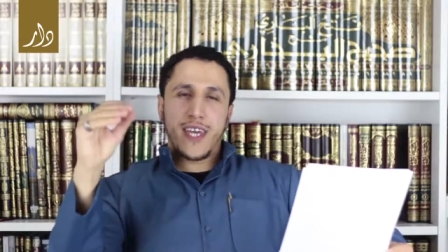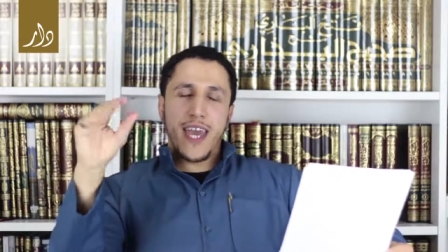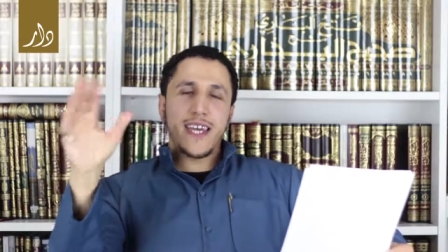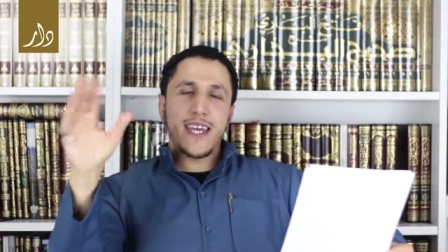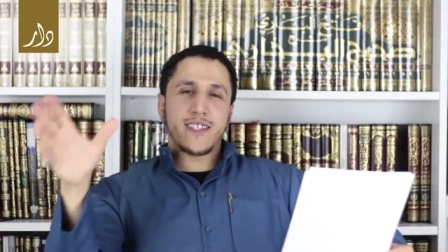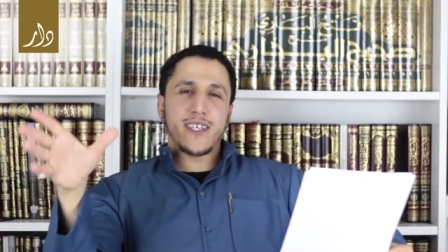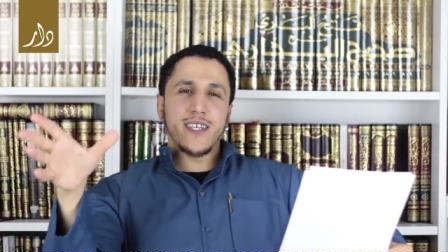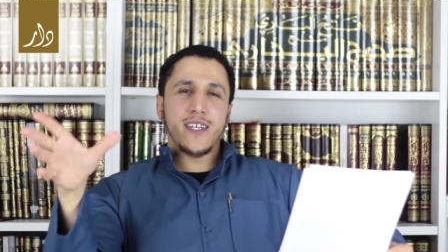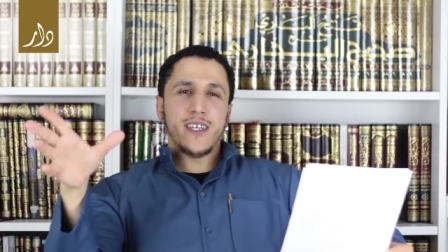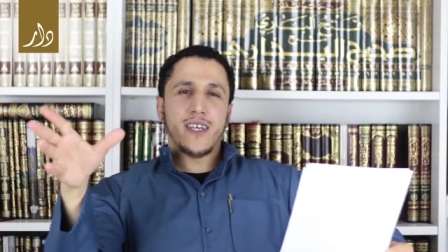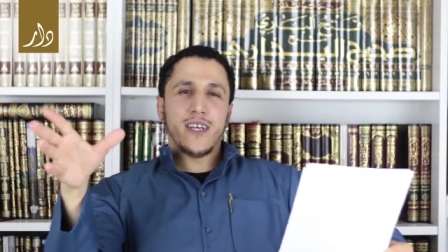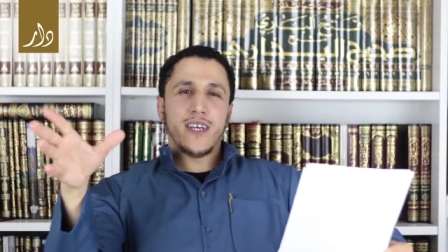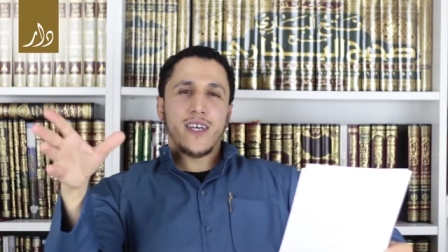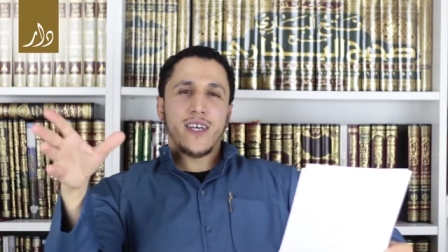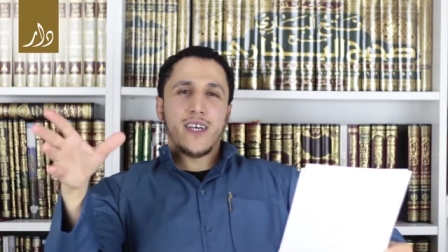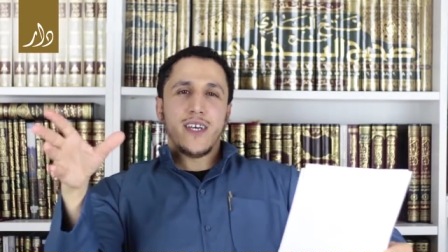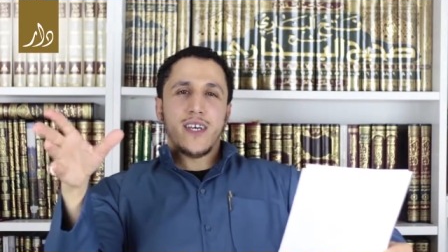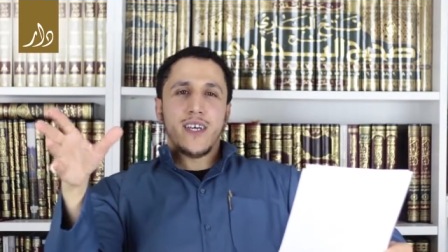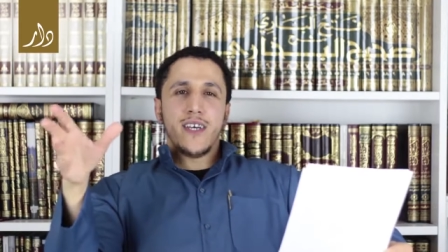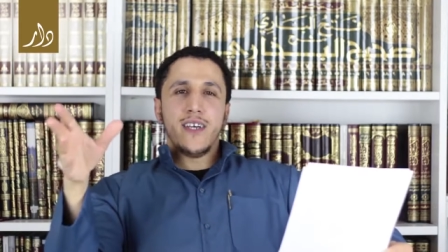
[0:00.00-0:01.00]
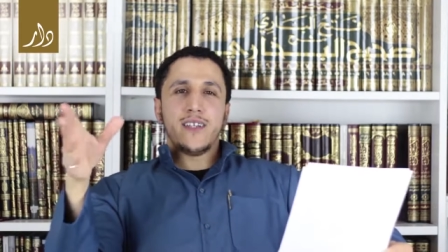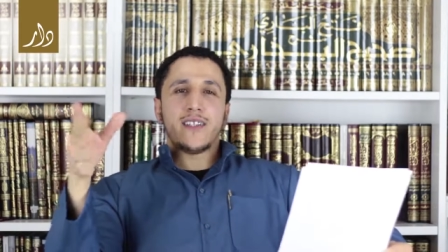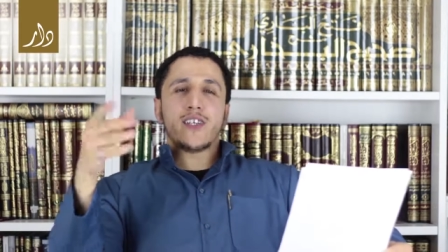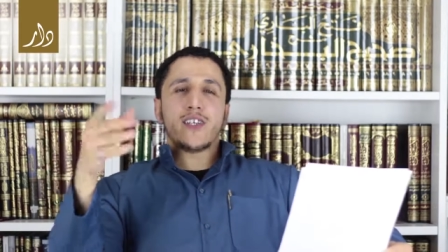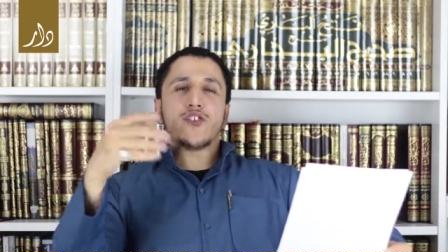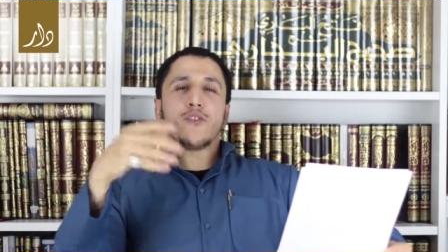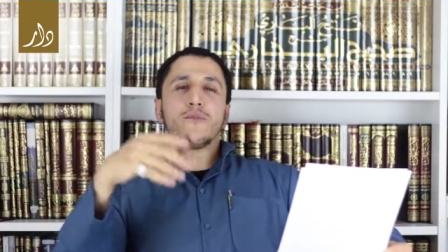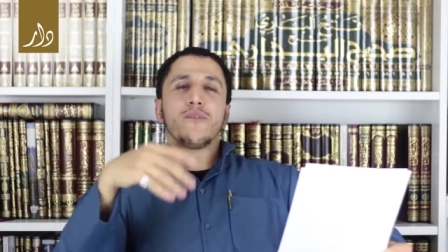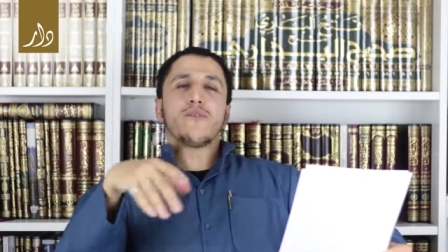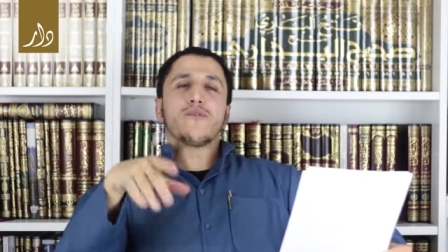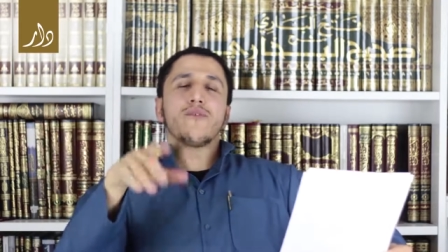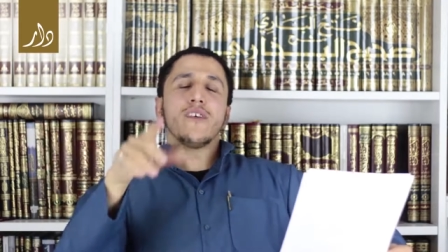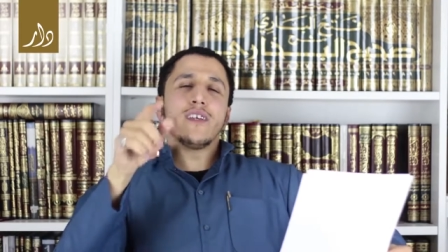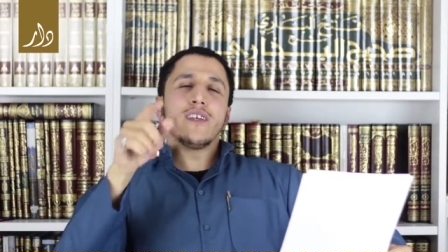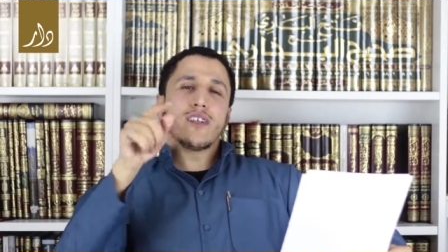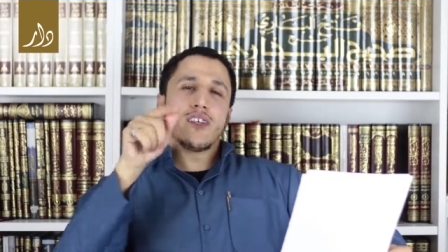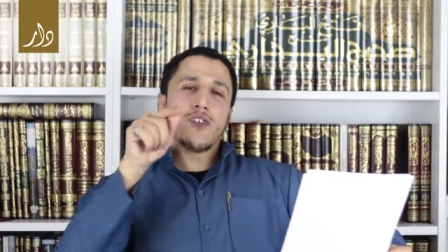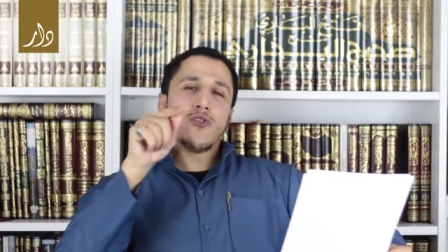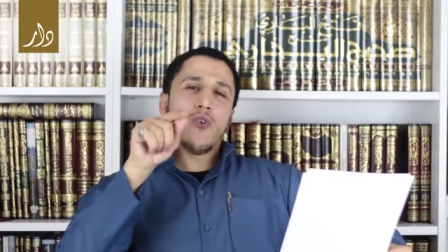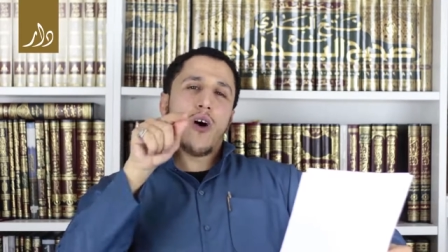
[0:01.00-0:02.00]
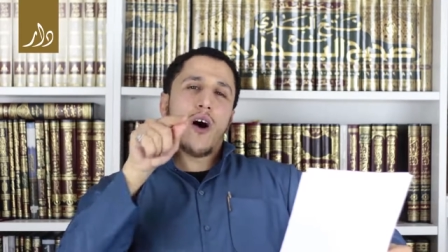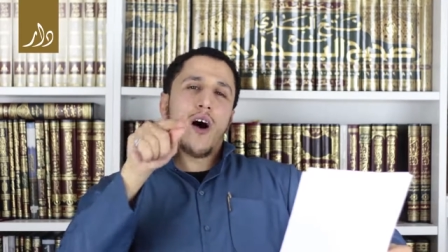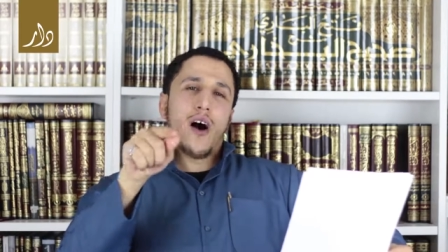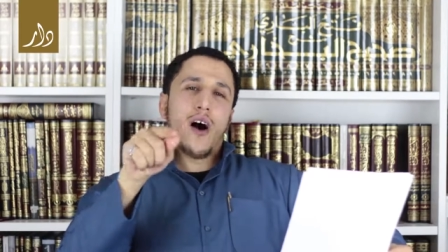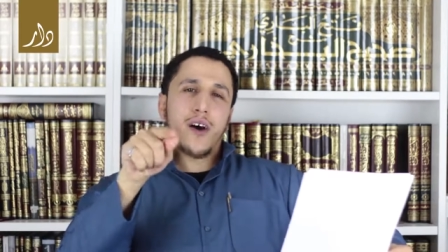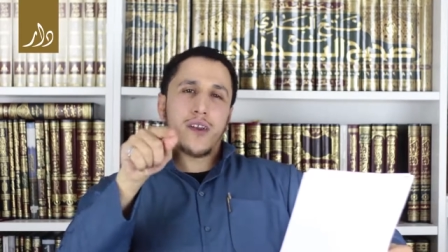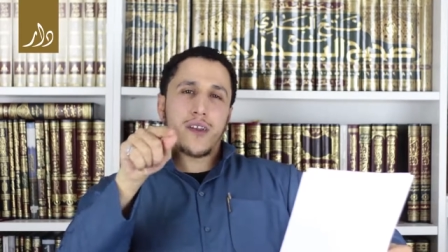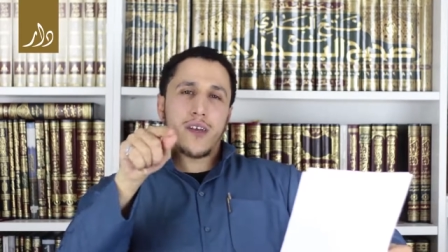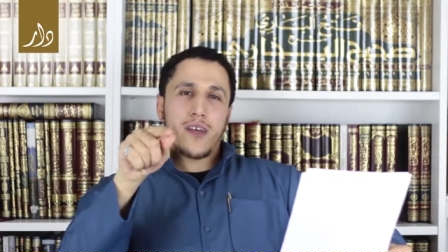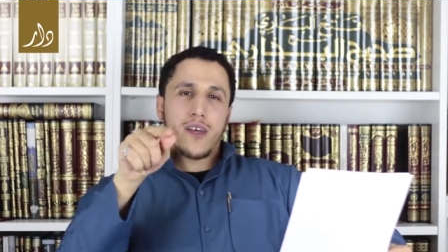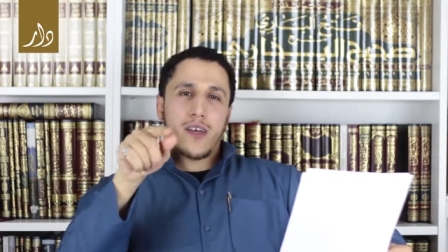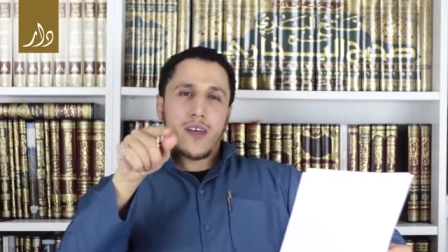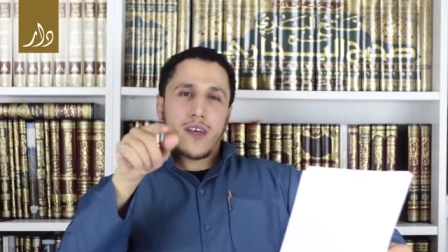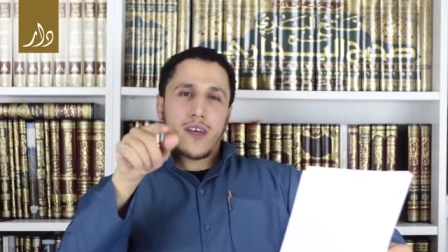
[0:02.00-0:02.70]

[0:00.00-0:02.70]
negating, he said to him, the reason you are